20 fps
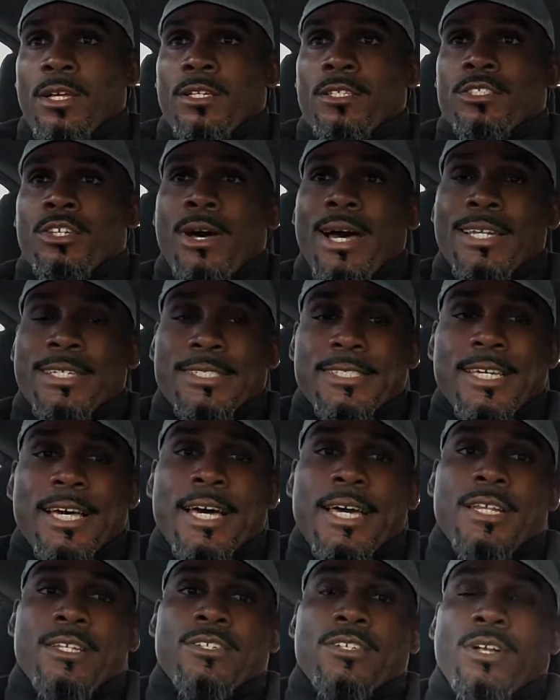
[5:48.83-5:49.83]
so I
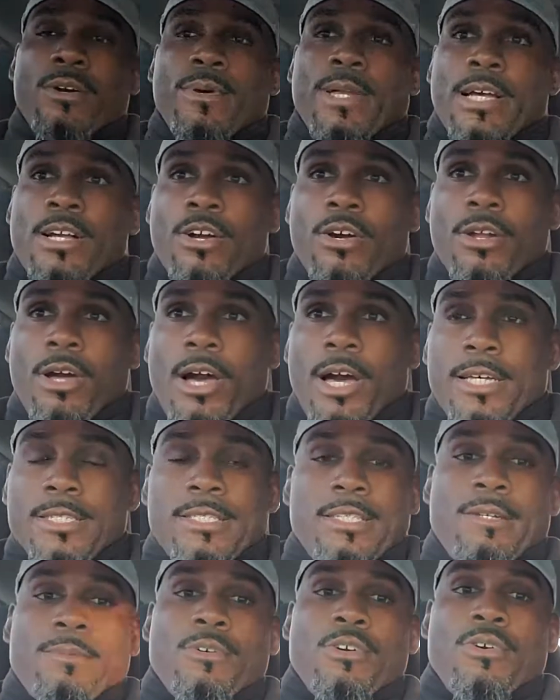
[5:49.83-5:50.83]
decided, you know, when I go to
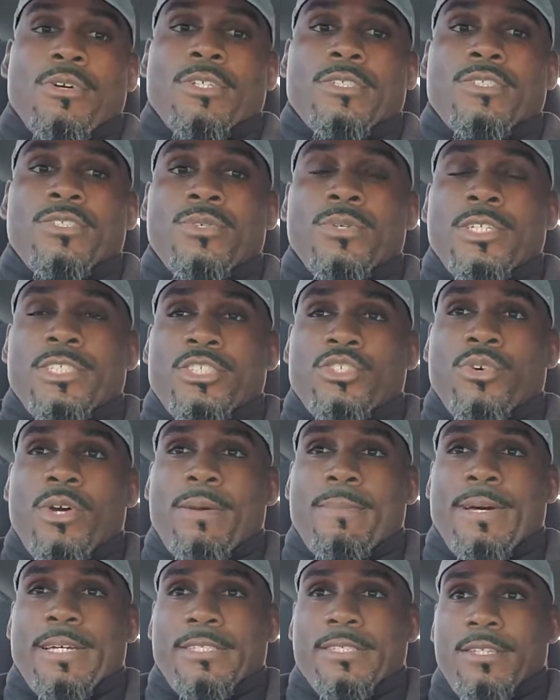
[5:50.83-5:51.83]
Austin, I'm going to
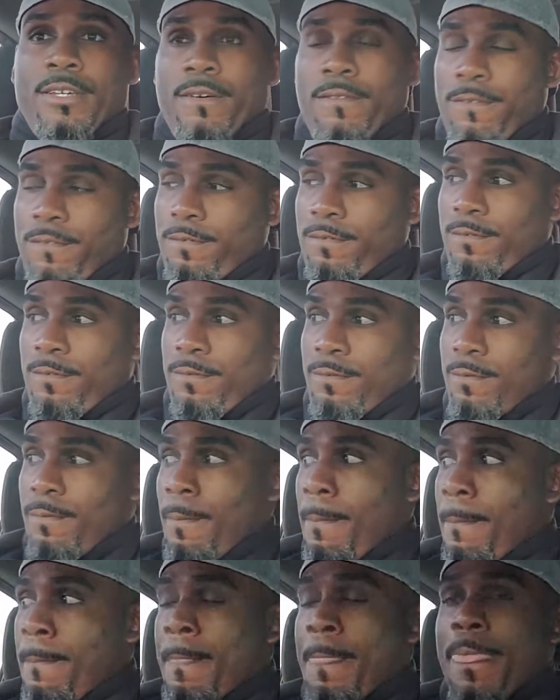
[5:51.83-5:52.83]
enjoy myself.
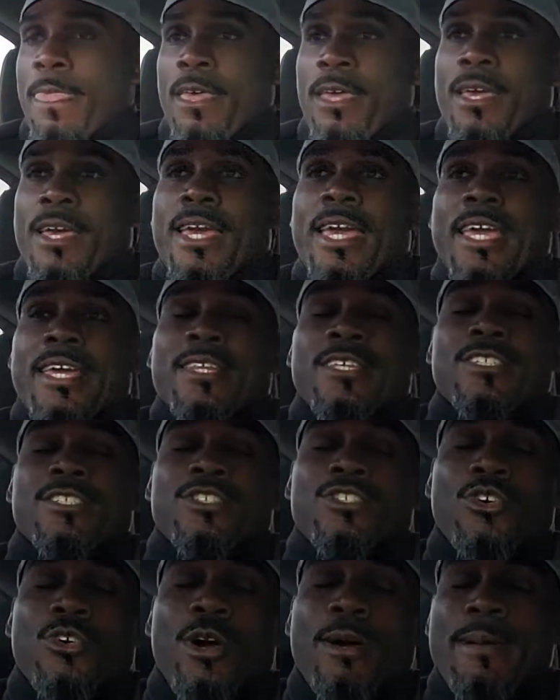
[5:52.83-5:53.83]
And
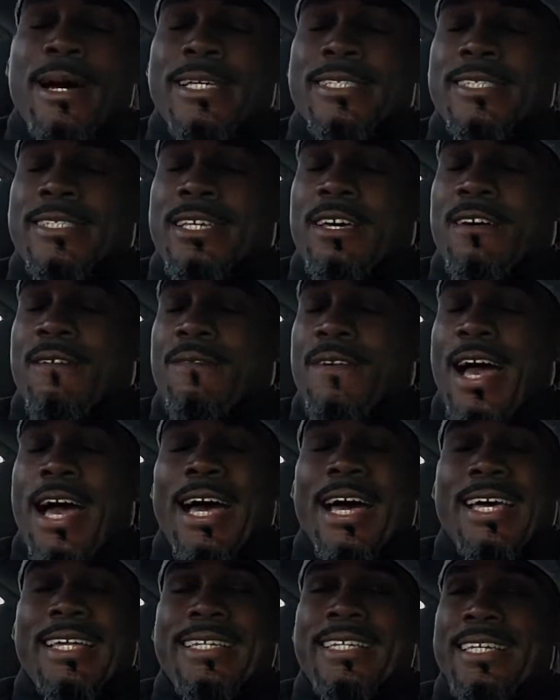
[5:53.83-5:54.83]
enjoy myself,
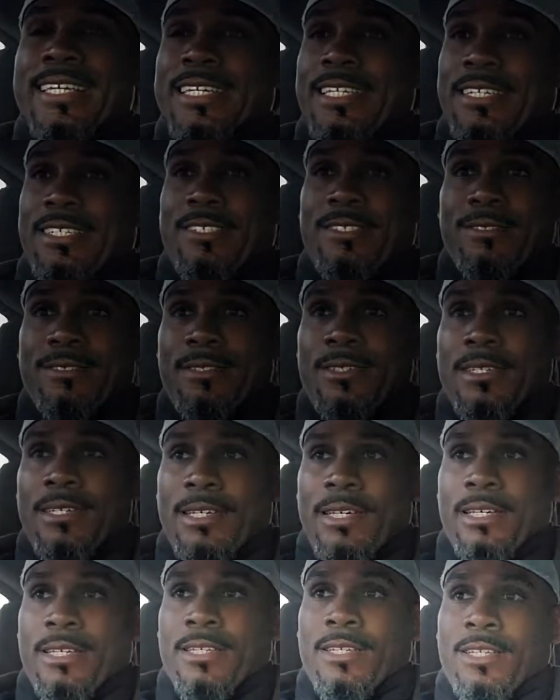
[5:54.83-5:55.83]
I did.
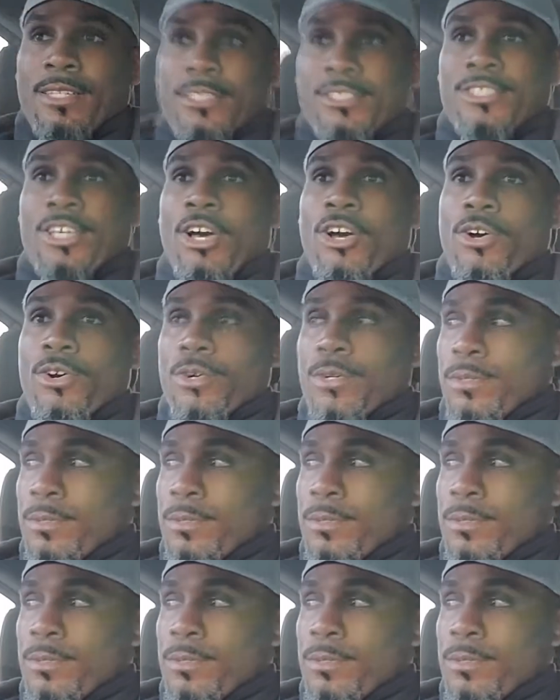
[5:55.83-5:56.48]
So,